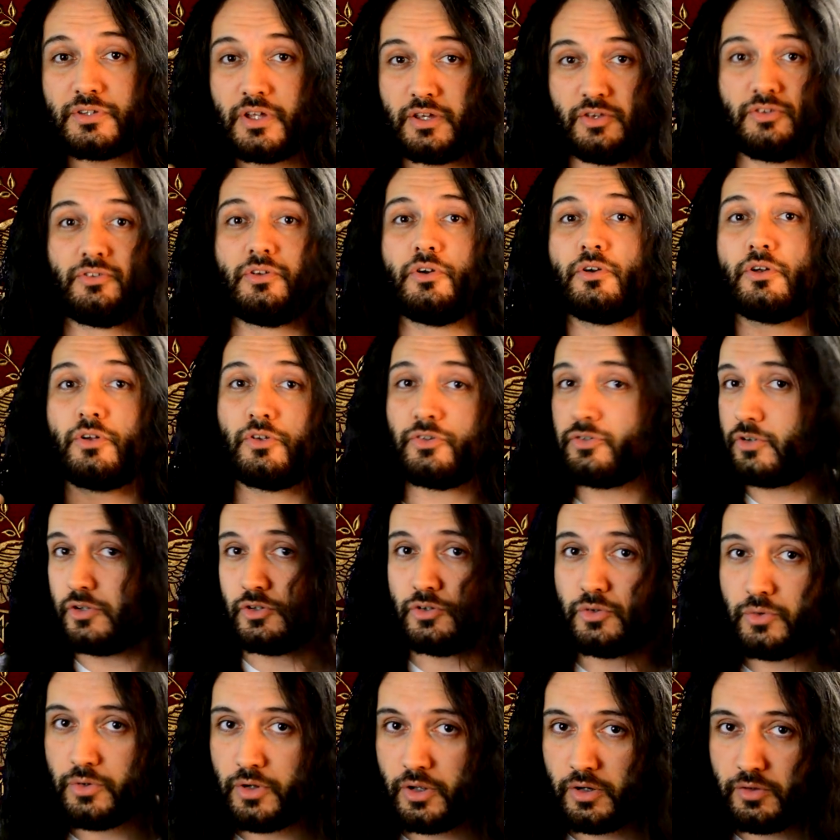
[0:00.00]
the historical
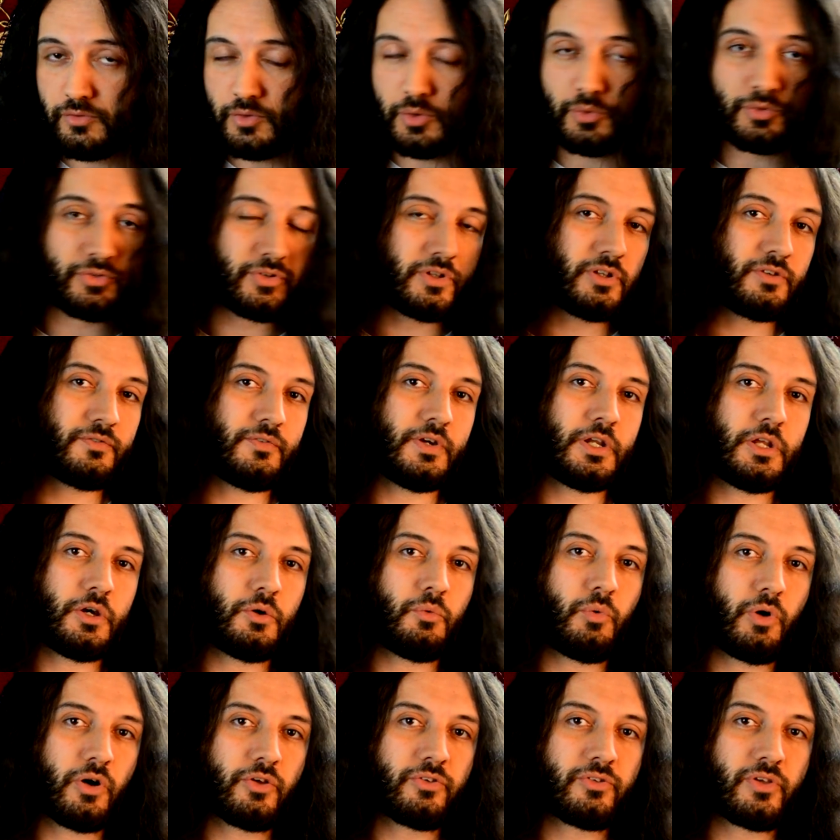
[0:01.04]
centurion. Of course, this
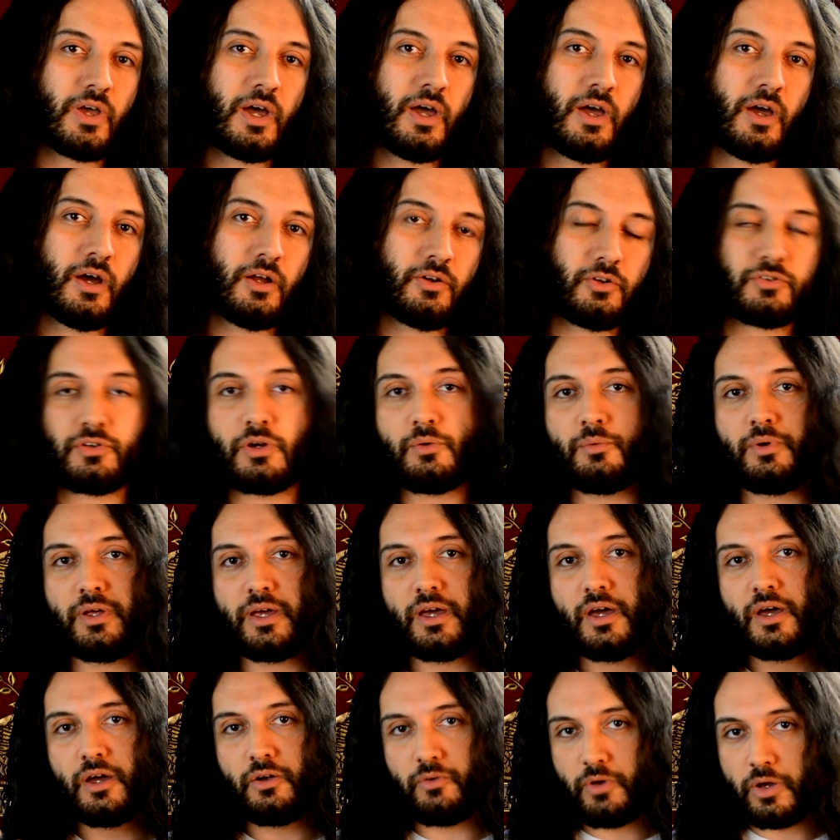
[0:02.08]
video was not
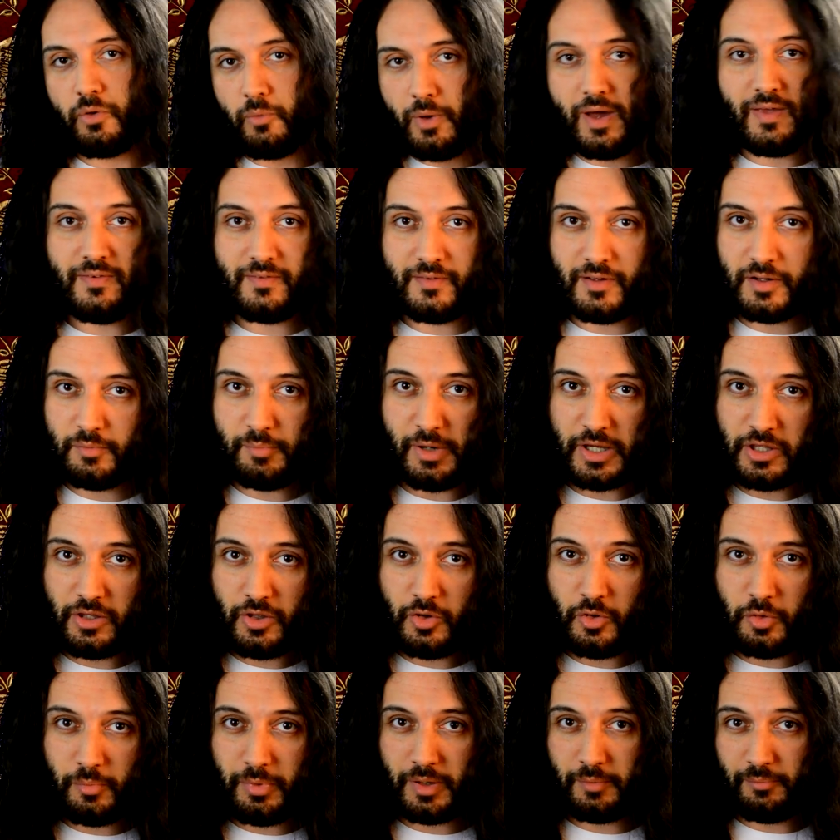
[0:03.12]
only requested by
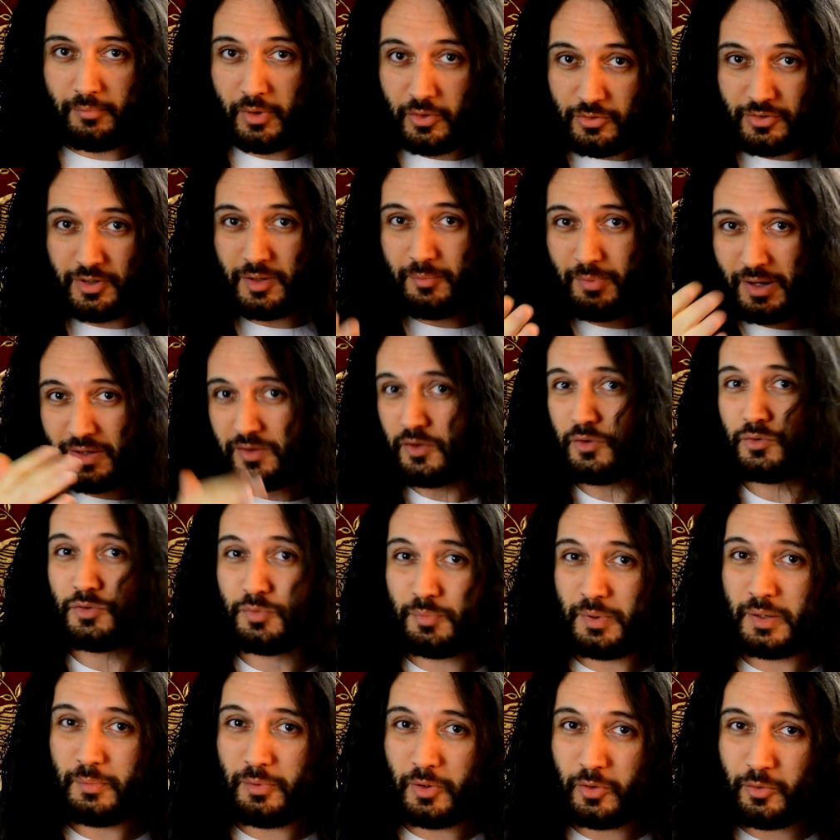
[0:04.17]
you, but mostly by those
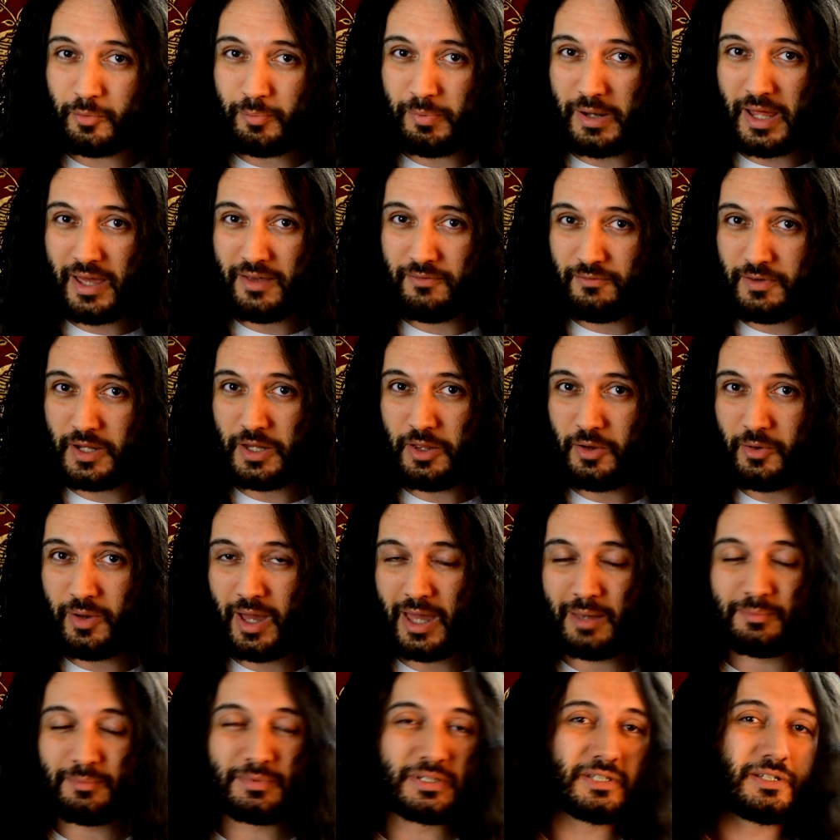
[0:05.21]
people who play video
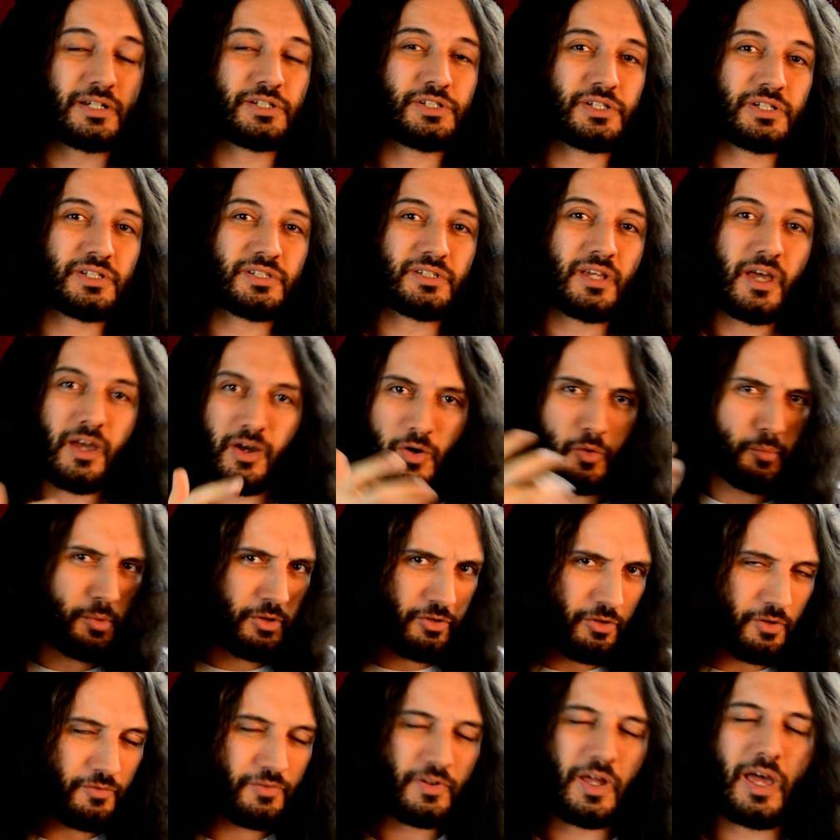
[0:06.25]
games such as
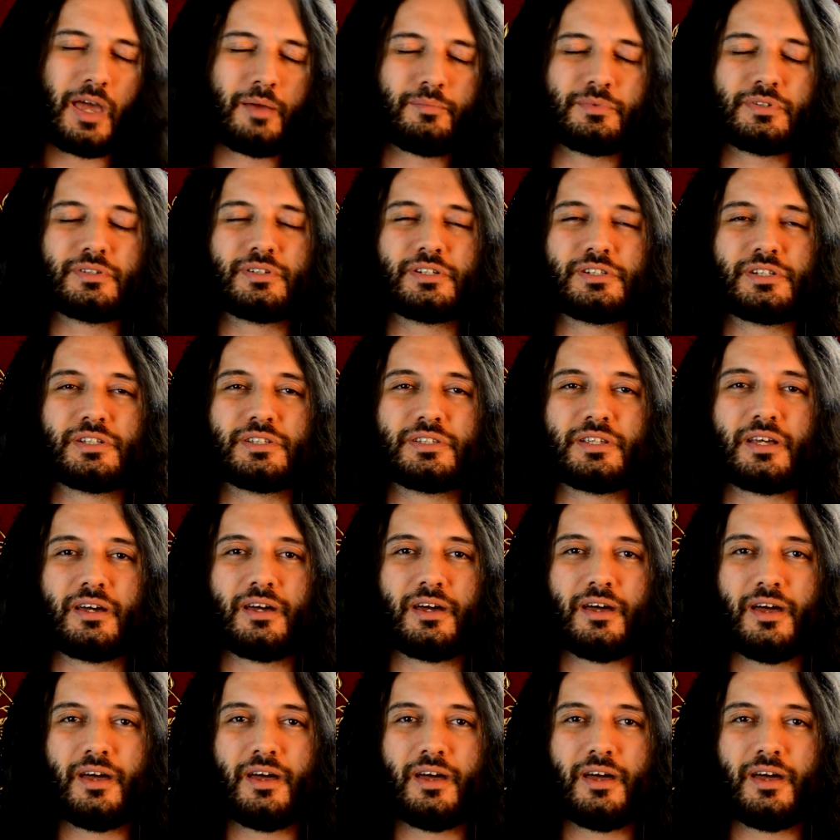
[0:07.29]
Ubisoft games, such as